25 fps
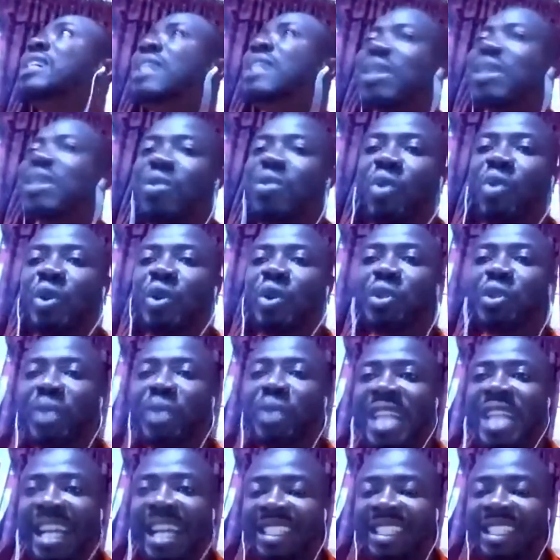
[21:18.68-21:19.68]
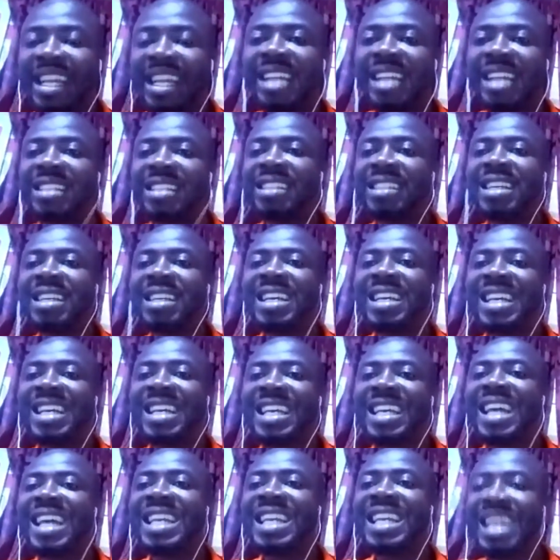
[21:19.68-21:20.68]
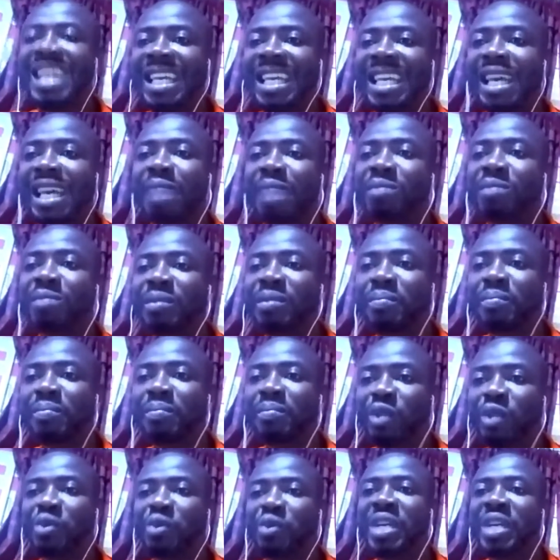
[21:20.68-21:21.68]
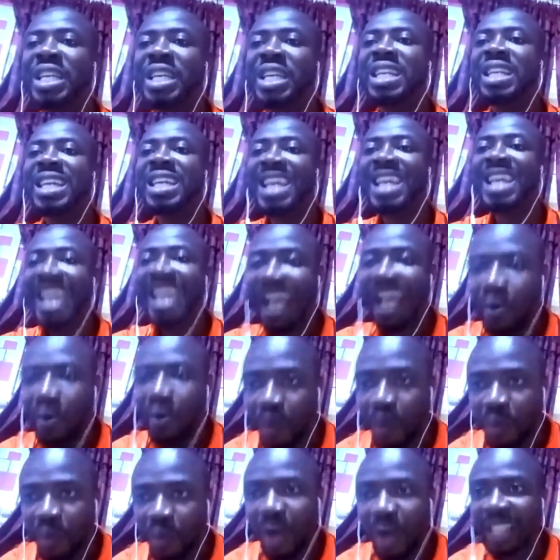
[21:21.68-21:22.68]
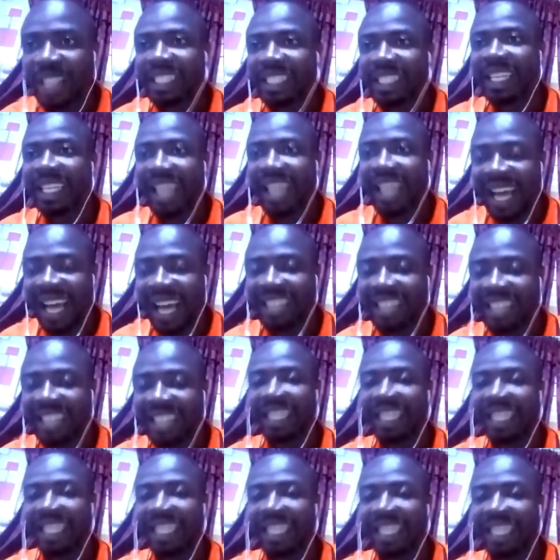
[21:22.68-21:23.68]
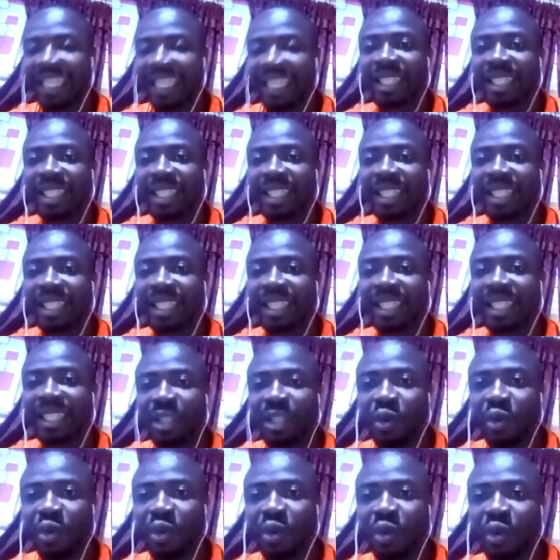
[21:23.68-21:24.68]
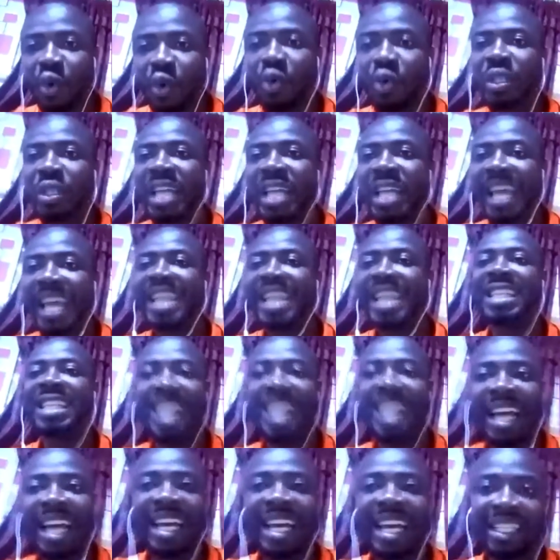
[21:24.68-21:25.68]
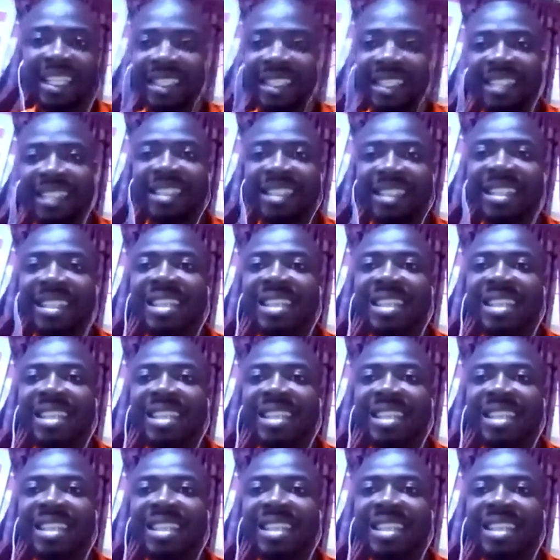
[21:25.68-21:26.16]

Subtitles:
Go through their sites. Get the games between Obuasi, Ashanti Gold, and Inter Allies.